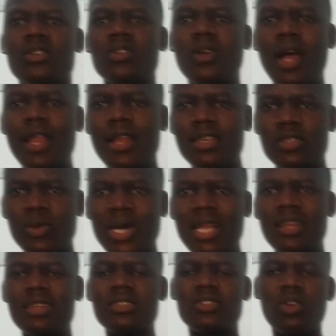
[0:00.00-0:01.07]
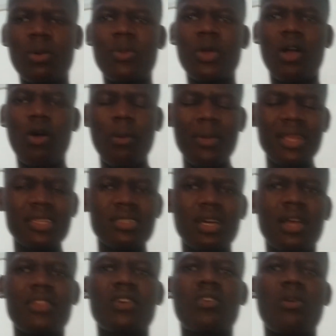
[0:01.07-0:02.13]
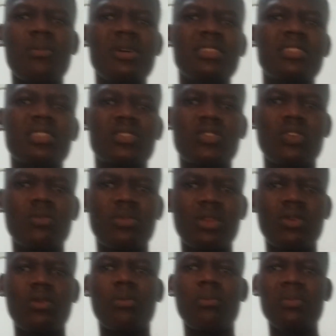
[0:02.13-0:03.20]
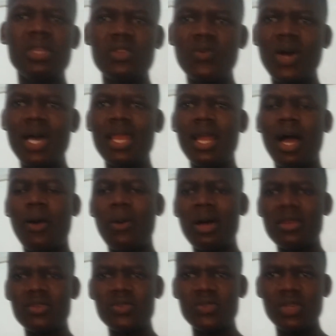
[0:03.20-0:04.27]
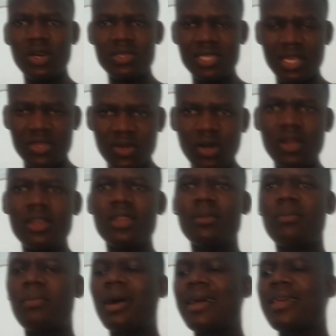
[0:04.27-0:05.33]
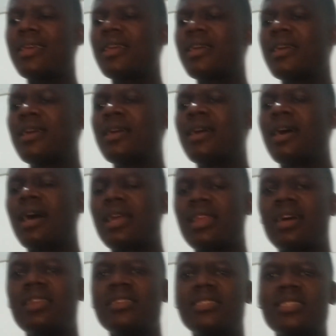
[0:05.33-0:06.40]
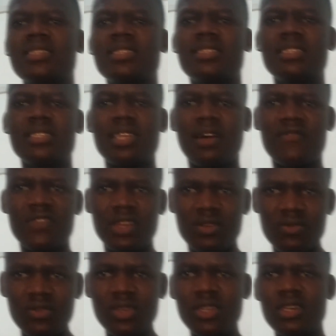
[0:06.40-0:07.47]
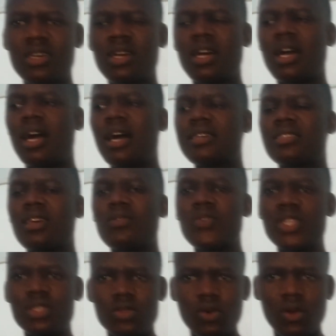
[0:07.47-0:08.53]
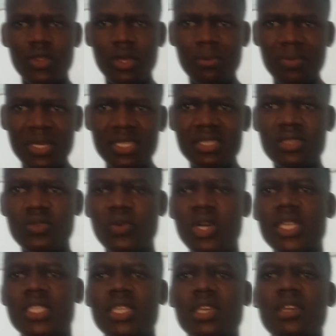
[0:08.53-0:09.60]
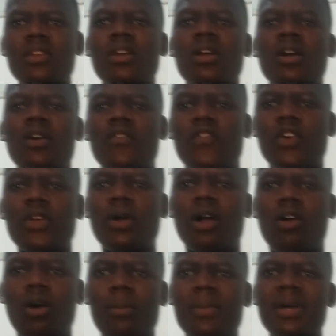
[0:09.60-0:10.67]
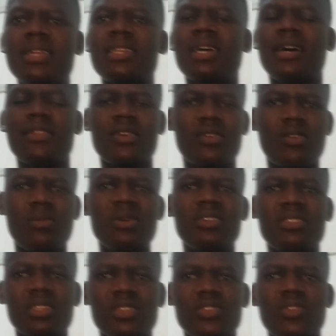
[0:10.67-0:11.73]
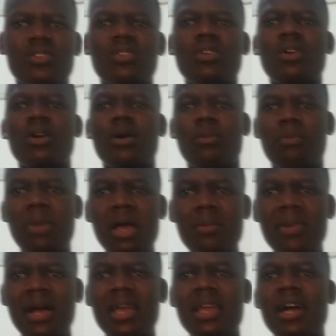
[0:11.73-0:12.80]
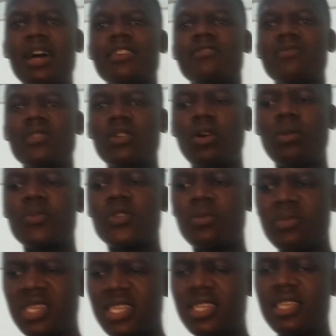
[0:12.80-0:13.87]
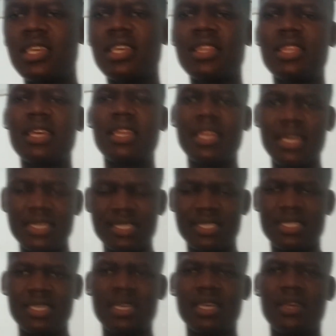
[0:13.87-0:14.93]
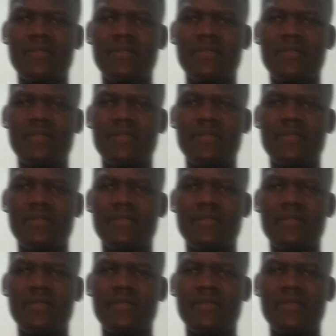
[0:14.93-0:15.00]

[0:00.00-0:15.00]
You can as well drop your comment at the comment section below. Meanwhile, I want to sojourn my analysis this afternoon, as I wish you all the best, waiting for your comment at the comment section. Bye bye, as we hope to meet in the next